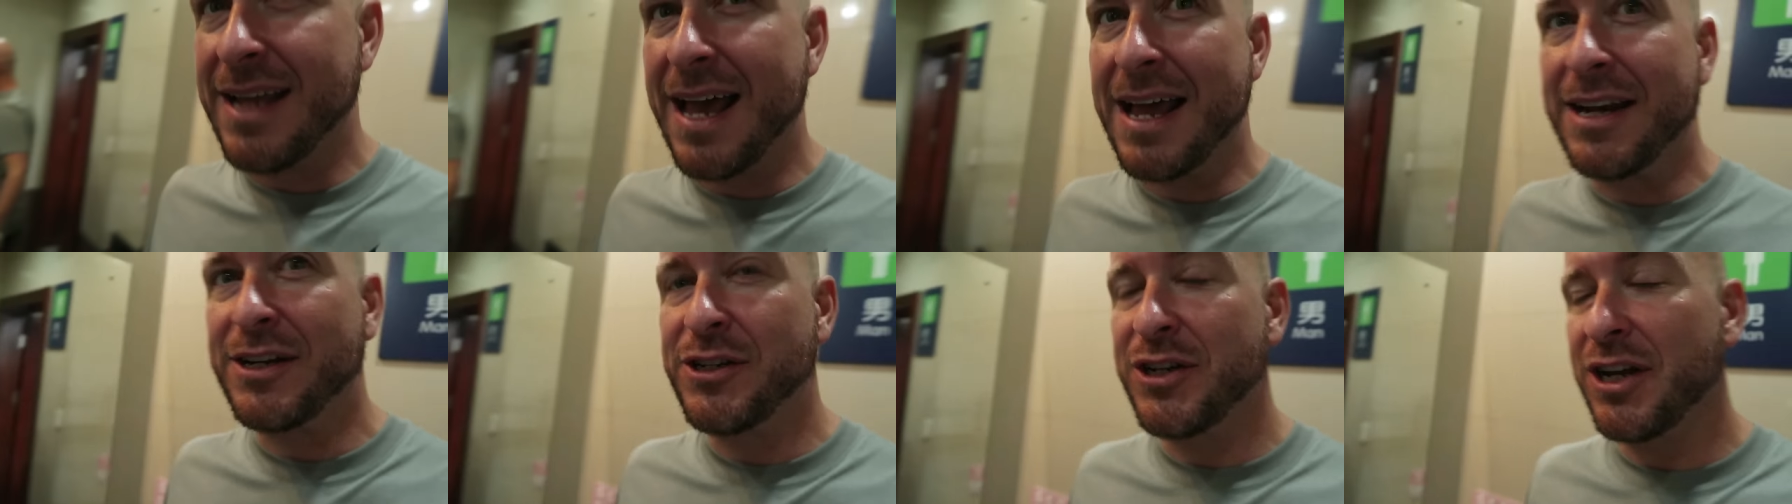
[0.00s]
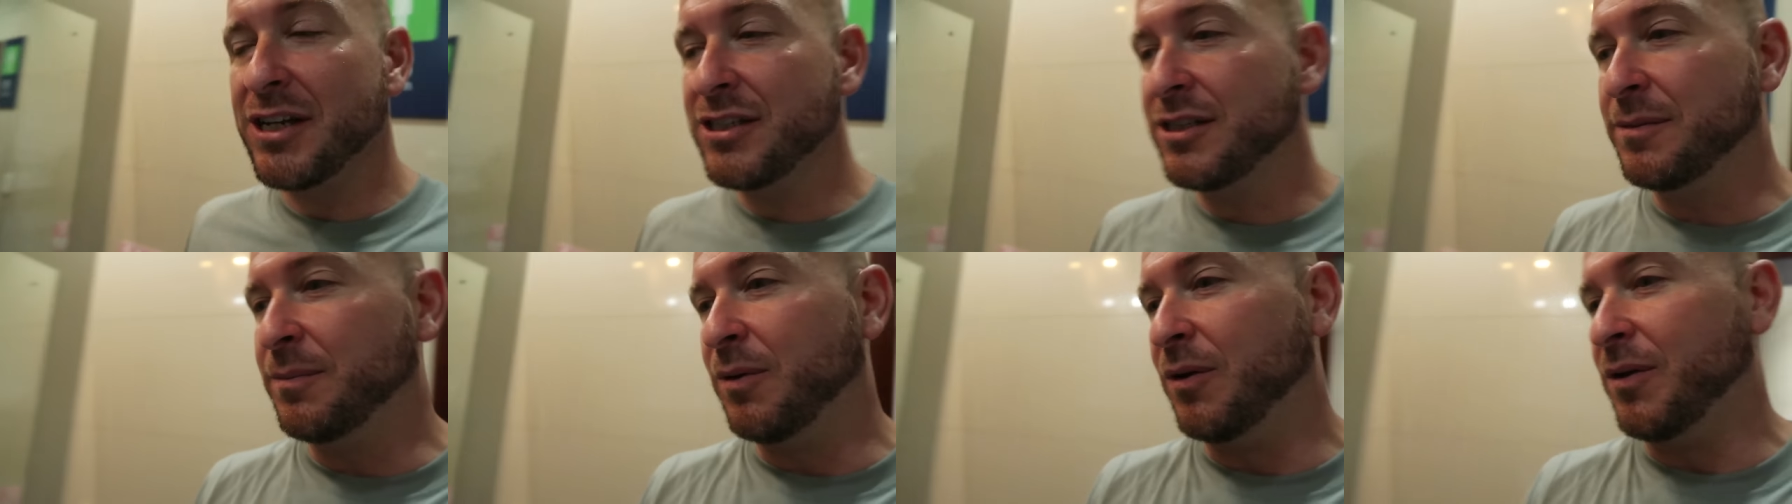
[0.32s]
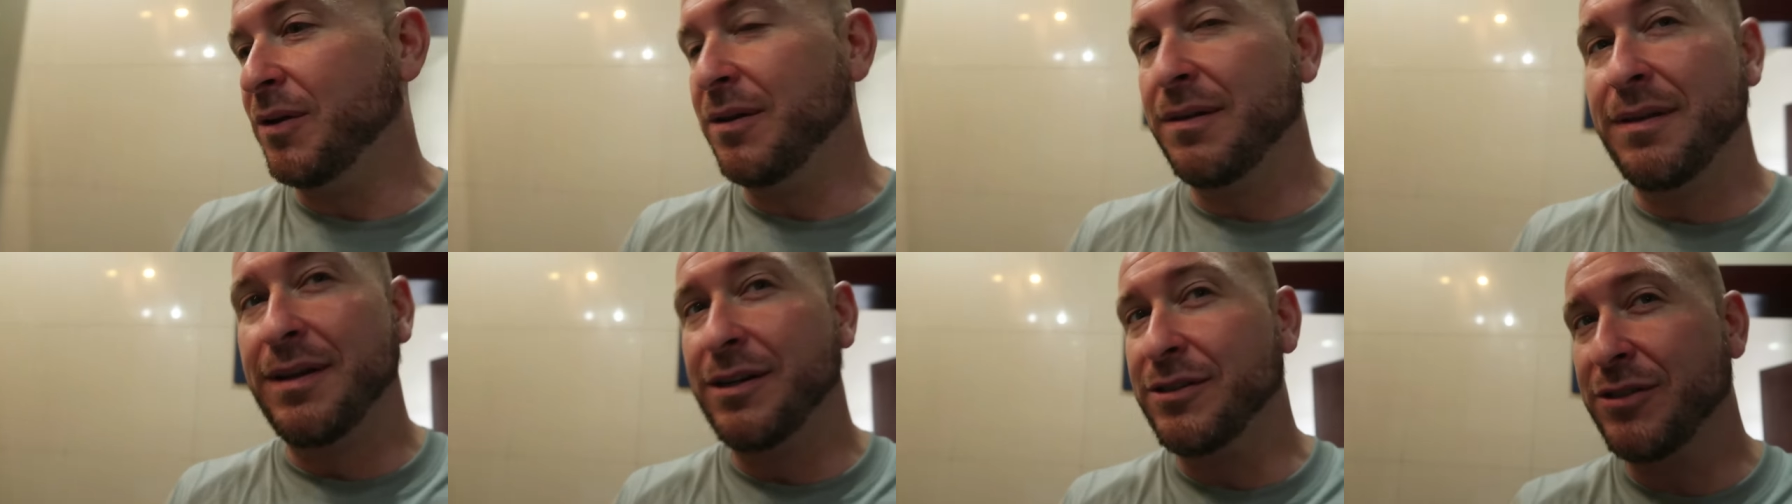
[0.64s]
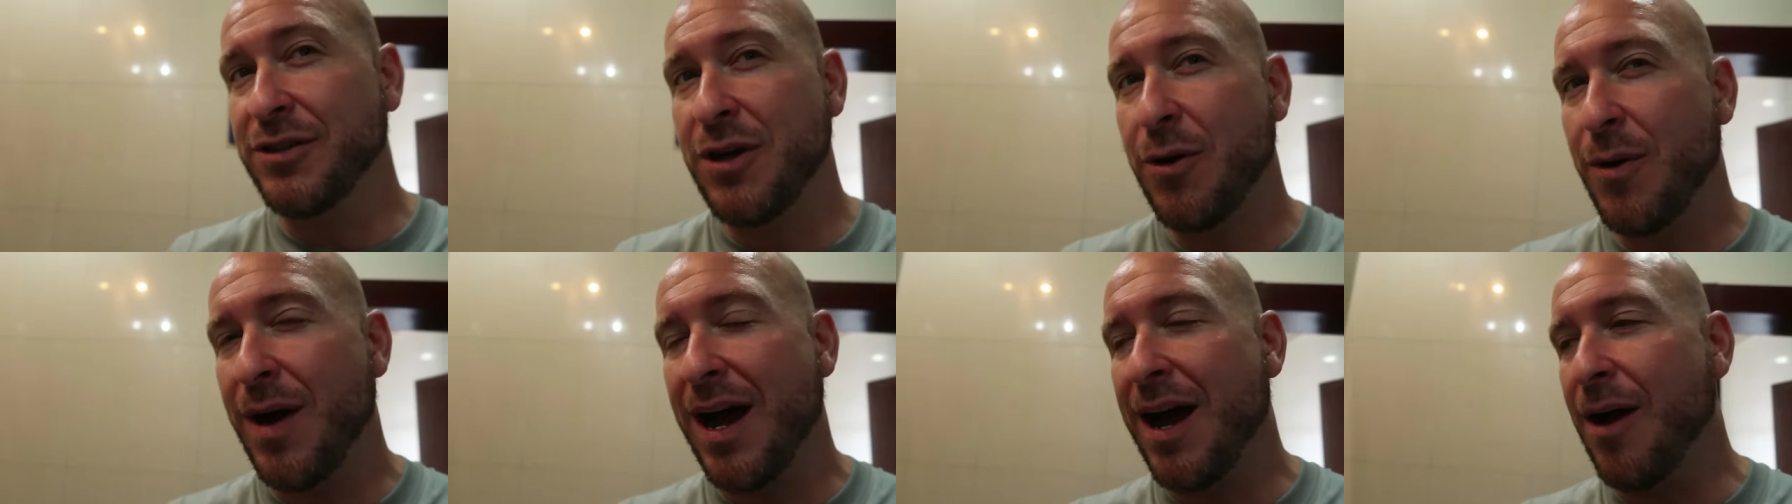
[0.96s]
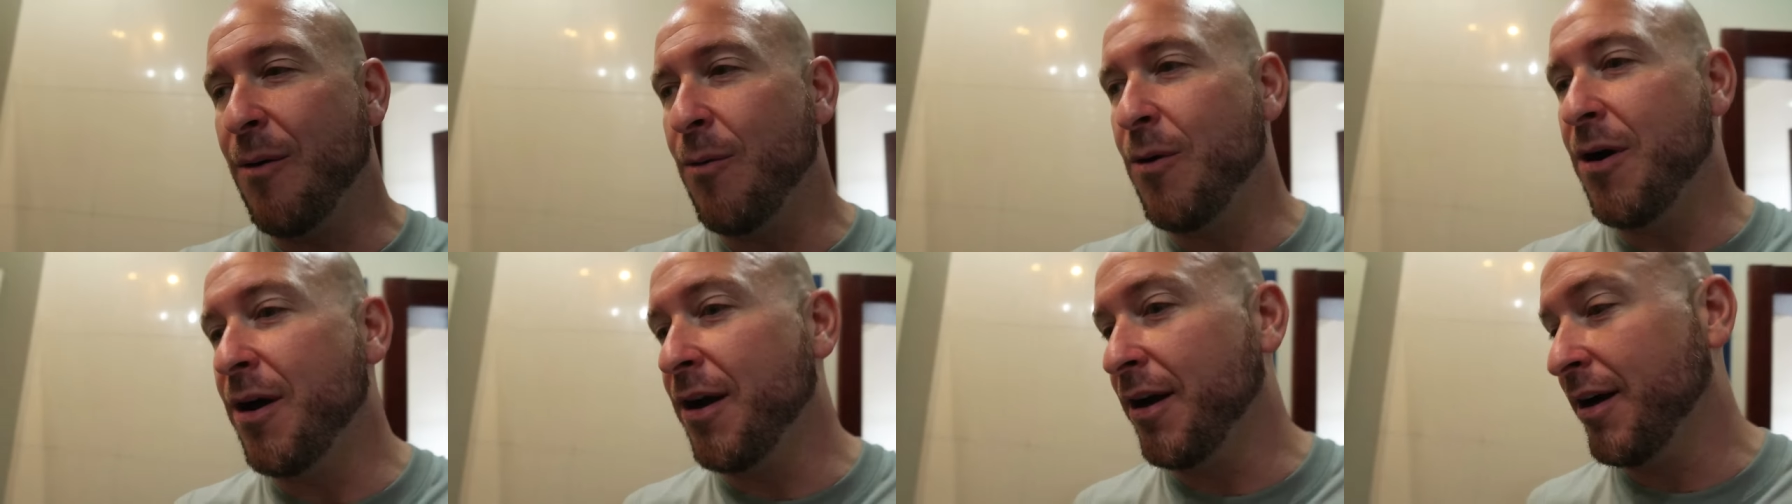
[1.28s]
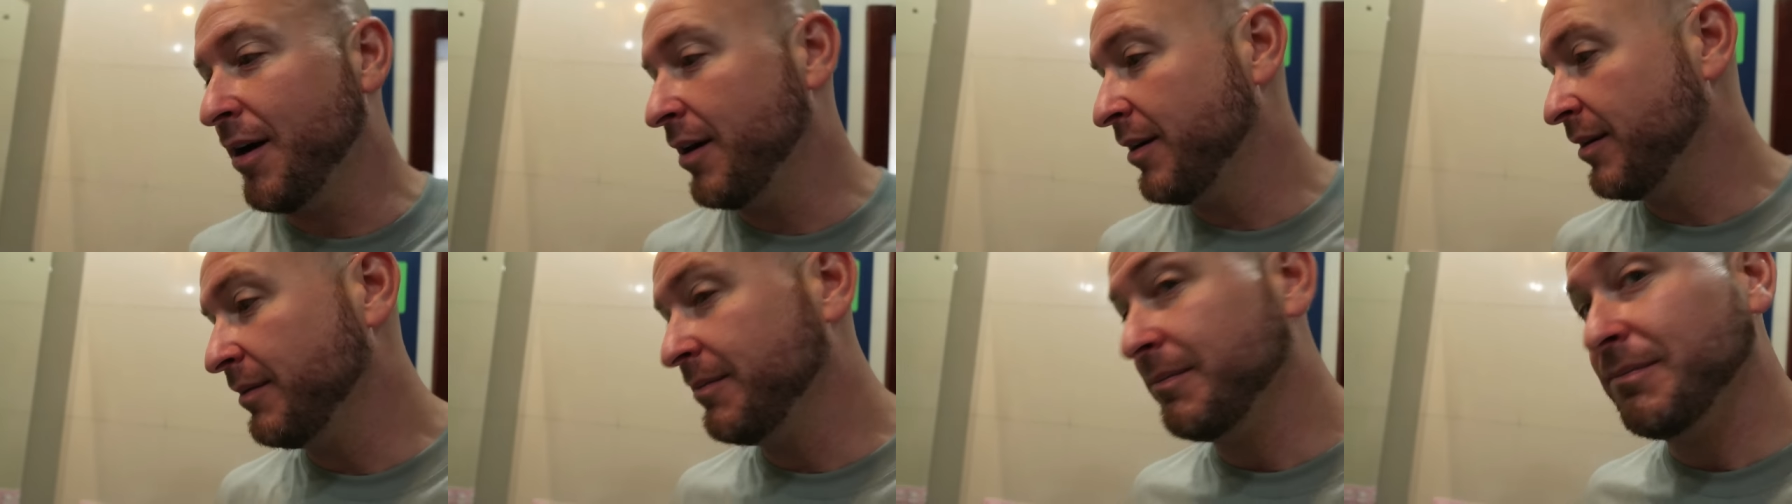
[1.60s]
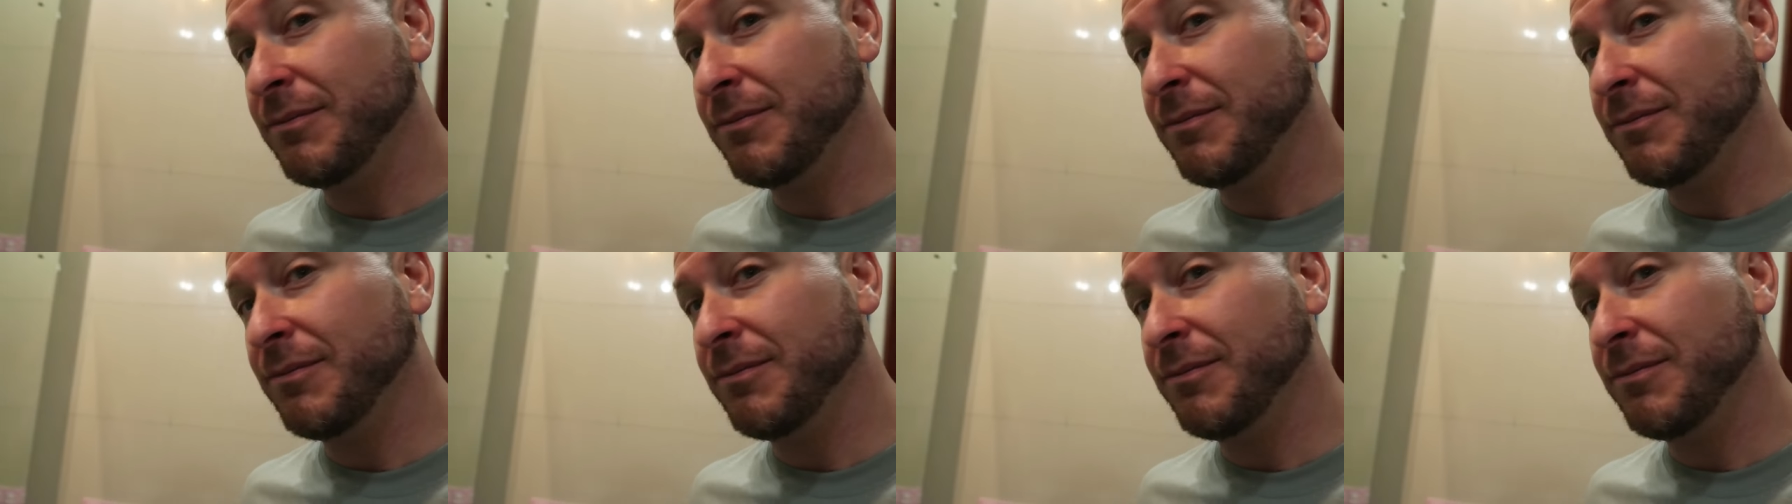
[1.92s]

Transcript: not adjustable. There's no hot water.